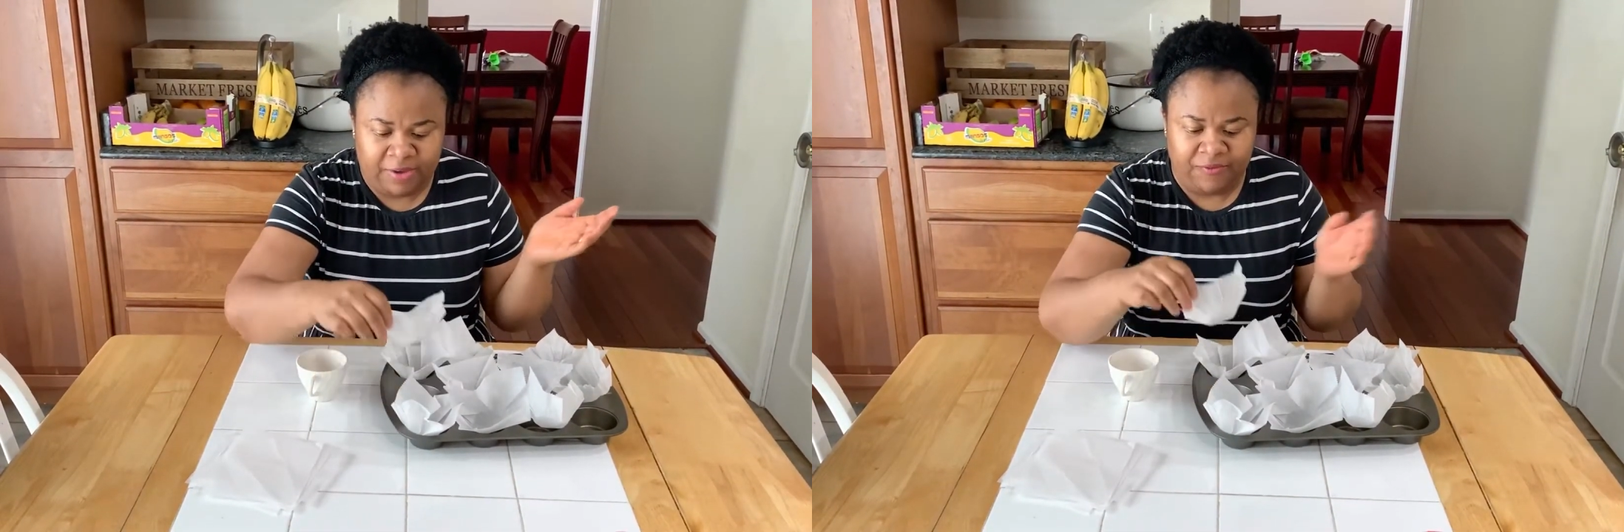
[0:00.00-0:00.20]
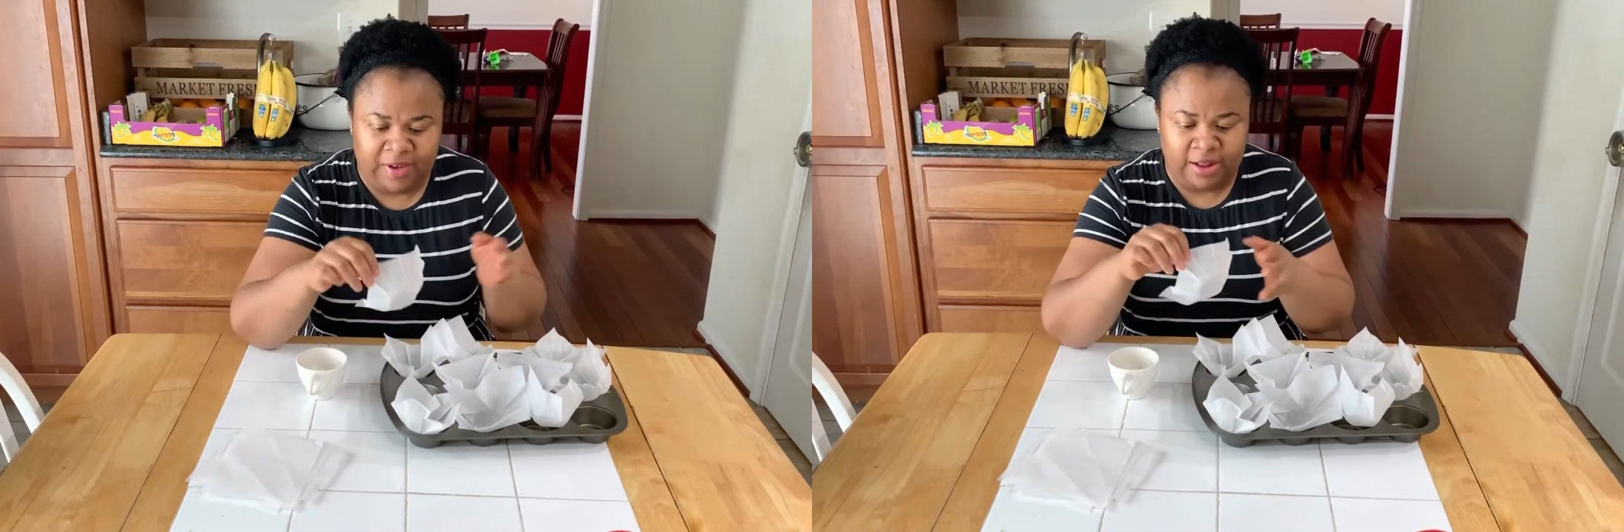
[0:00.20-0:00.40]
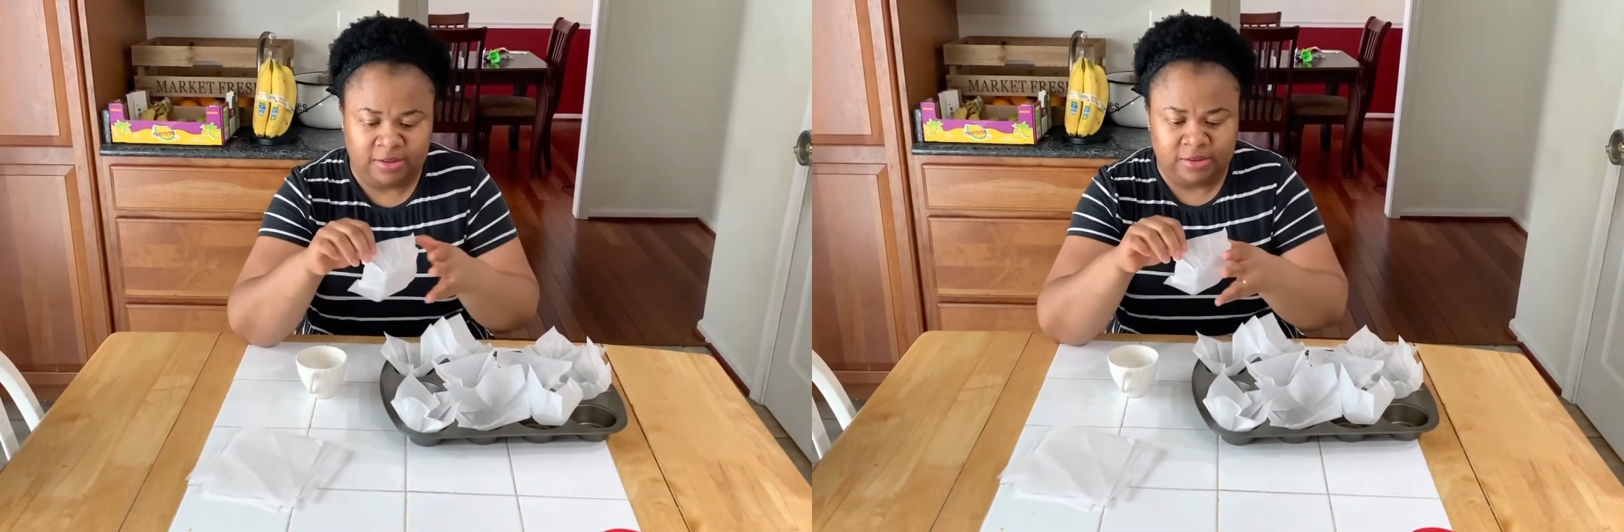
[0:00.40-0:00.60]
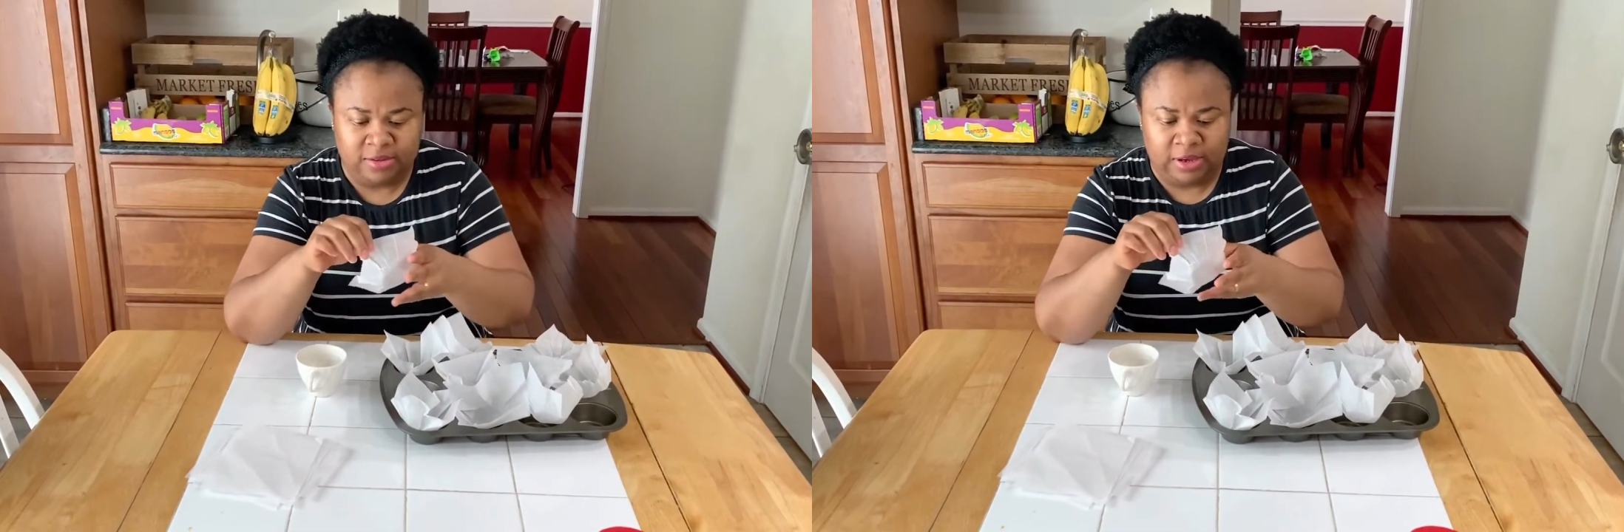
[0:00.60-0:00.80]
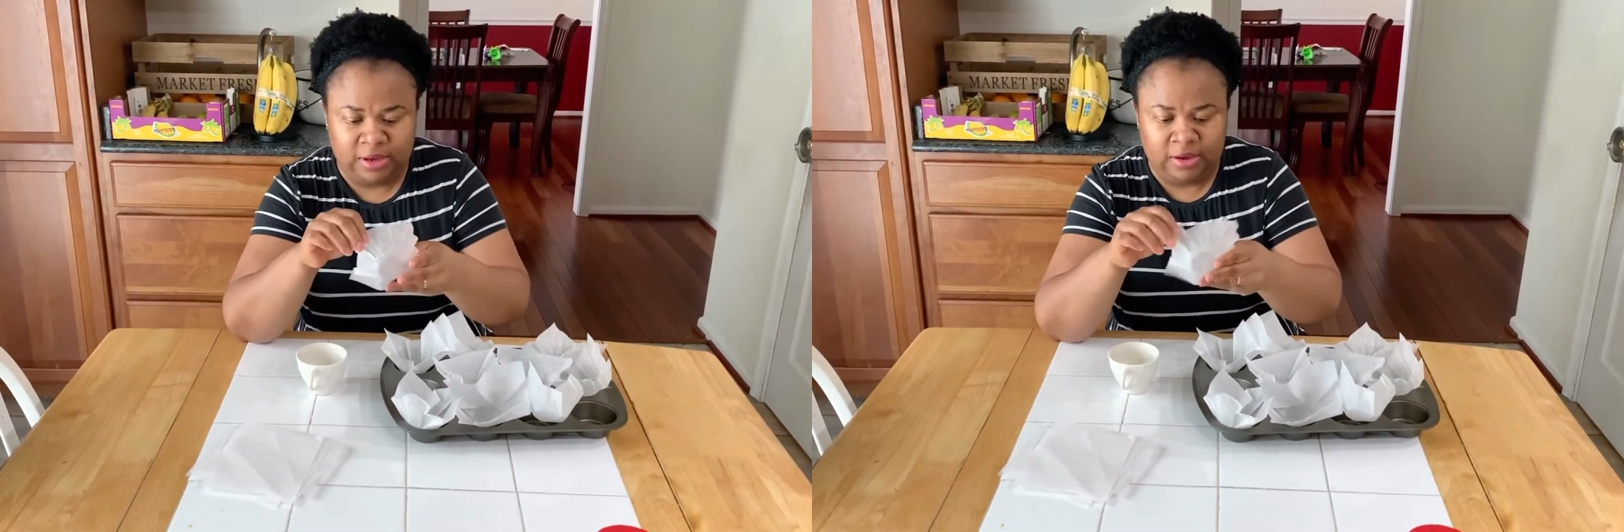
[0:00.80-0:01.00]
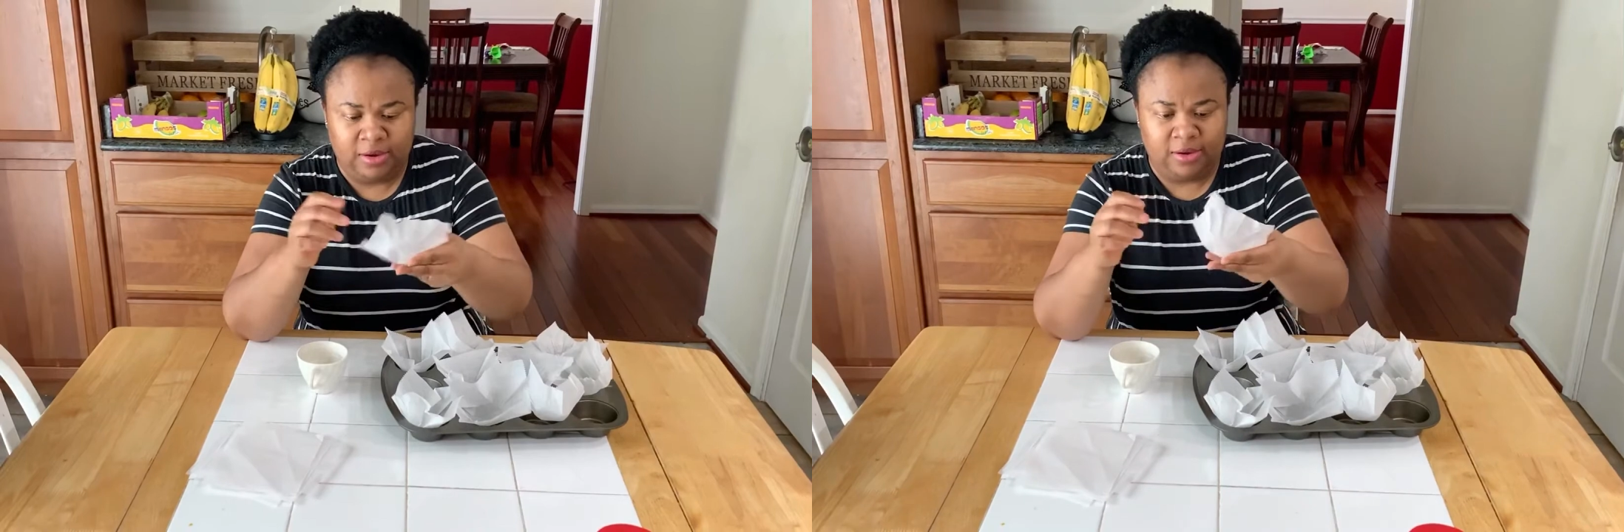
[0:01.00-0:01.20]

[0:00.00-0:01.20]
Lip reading: fancy